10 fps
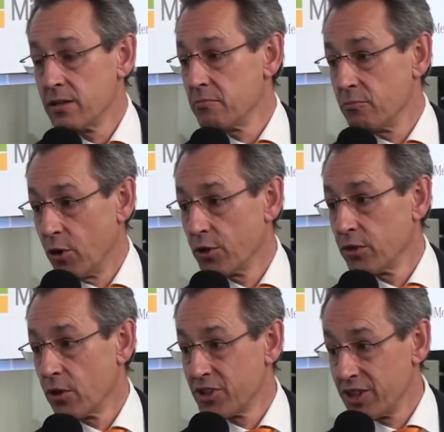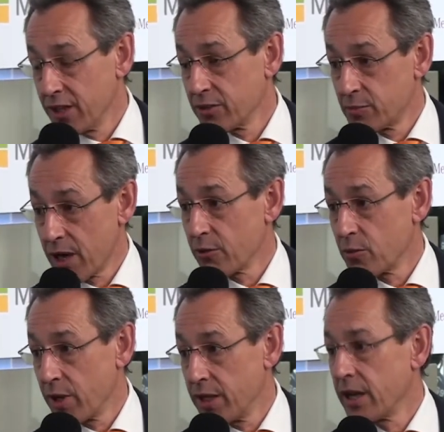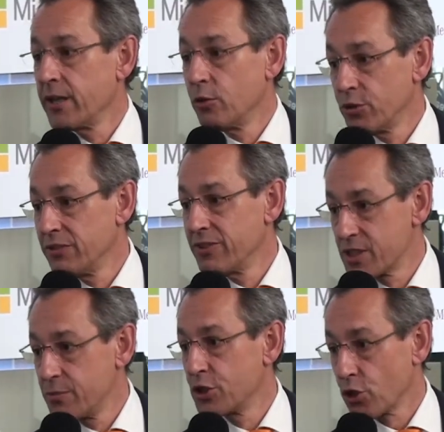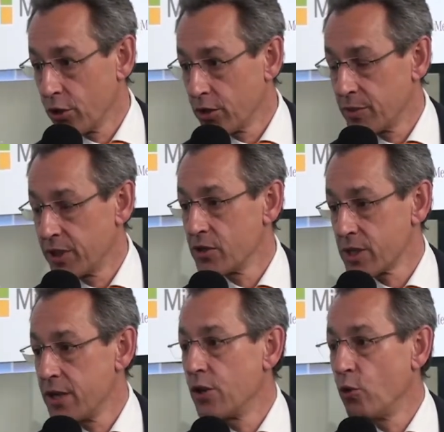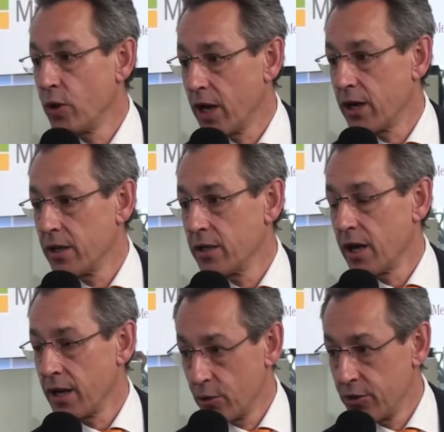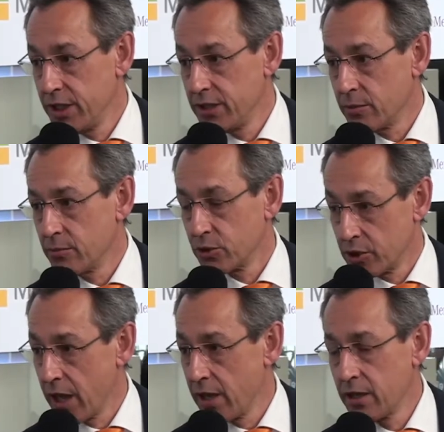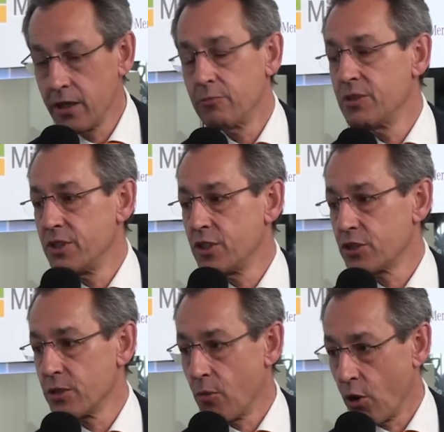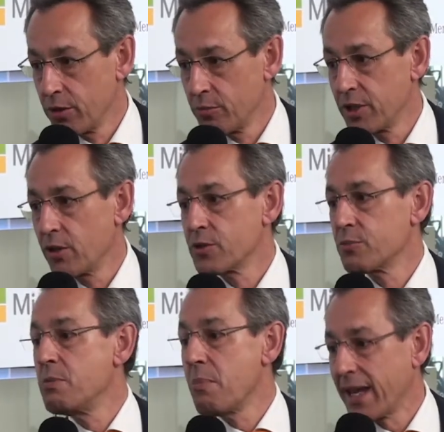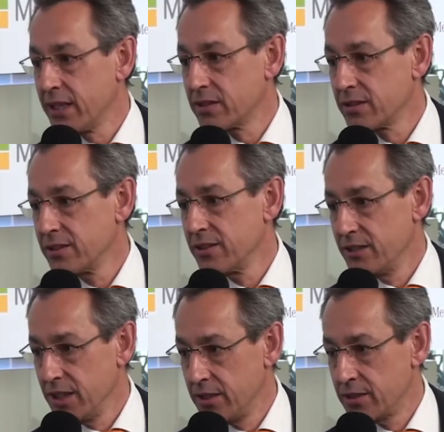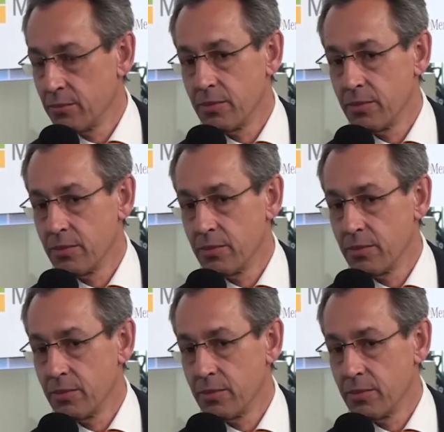one or the other power plant, I don't even switch on because I know I don't need them. Today, we switch them on because we might need them.